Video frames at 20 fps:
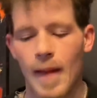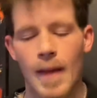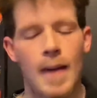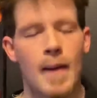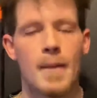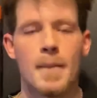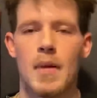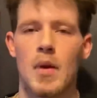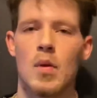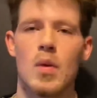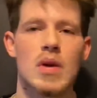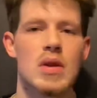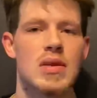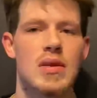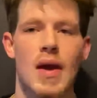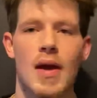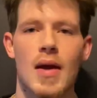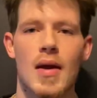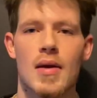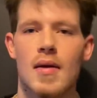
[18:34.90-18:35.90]
But with
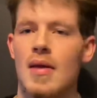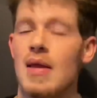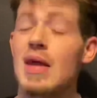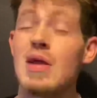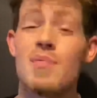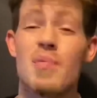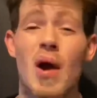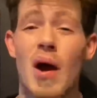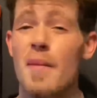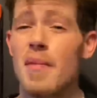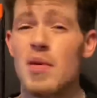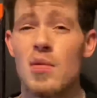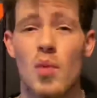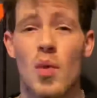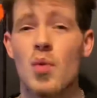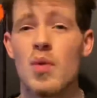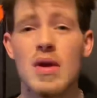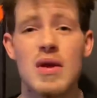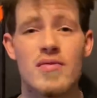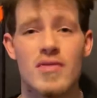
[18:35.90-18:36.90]
that, he probably won't
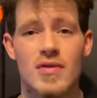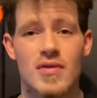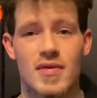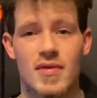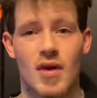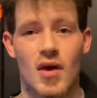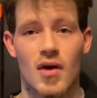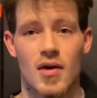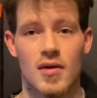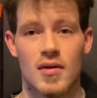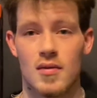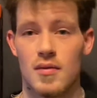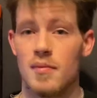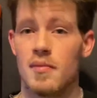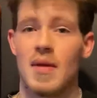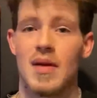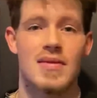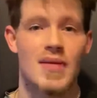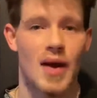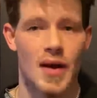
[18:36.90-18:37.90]
even start.
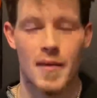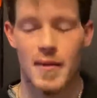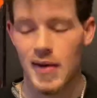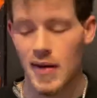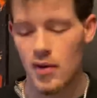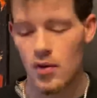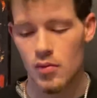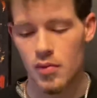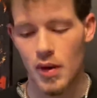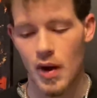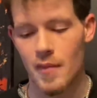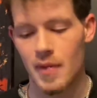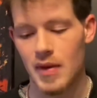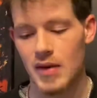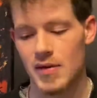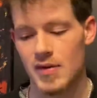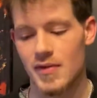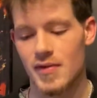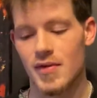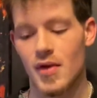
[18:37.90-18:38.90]
McTominay will probably get the
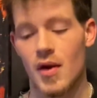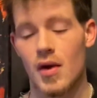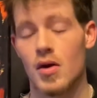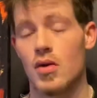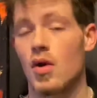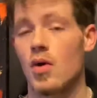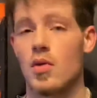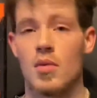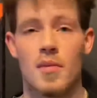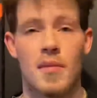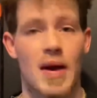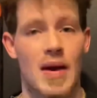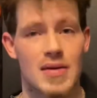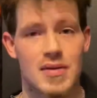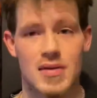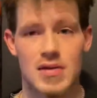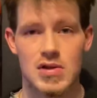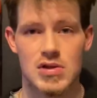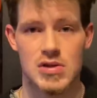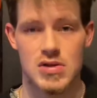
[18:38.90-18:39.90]
start along with
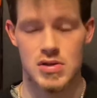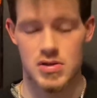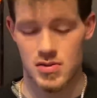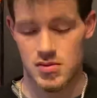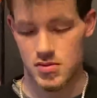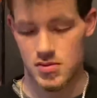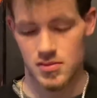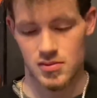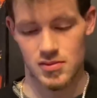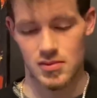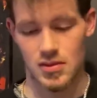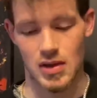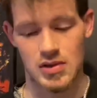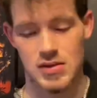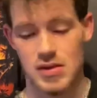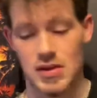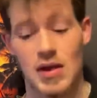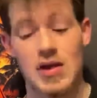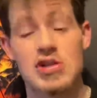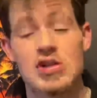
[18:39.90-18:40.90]
Matic.
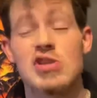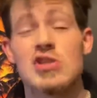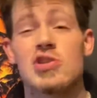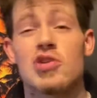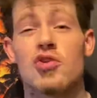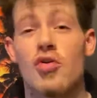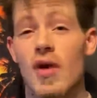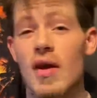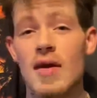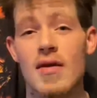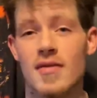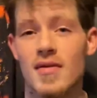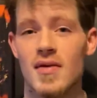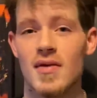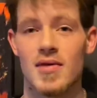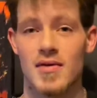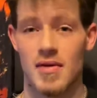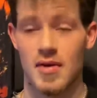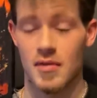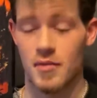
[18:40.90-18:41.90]
That shit's crazy.
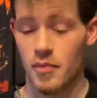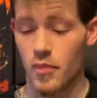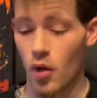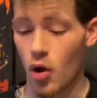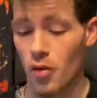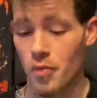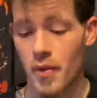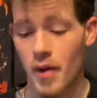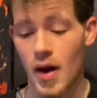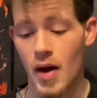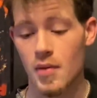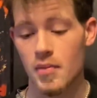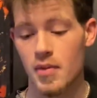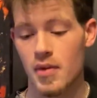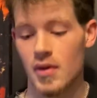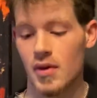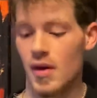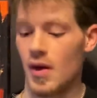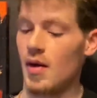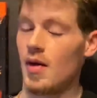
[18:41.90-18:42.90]
And Paul Pogba,
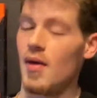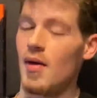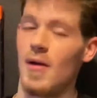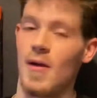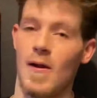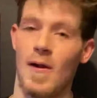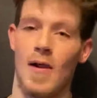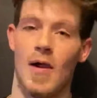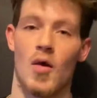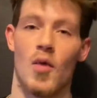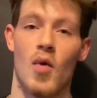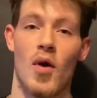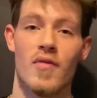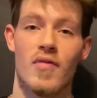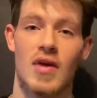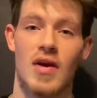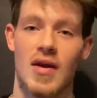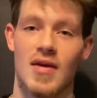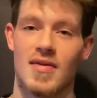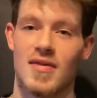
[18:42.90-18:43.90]
whoever
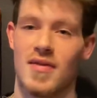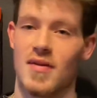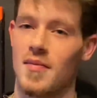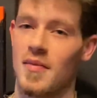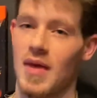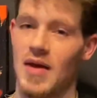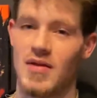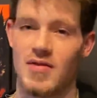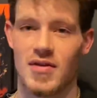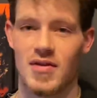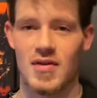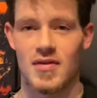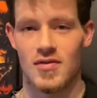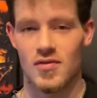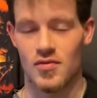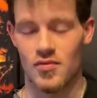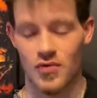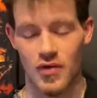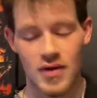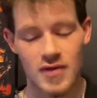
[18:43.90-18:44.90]
gets him, that shit's
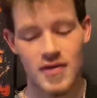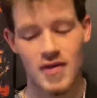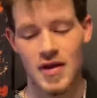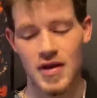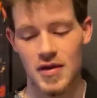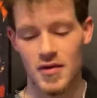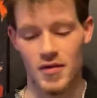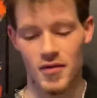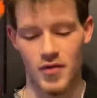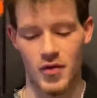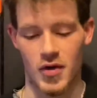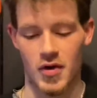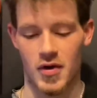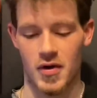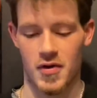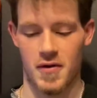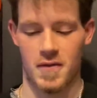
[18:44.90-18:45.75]
risky as fuck.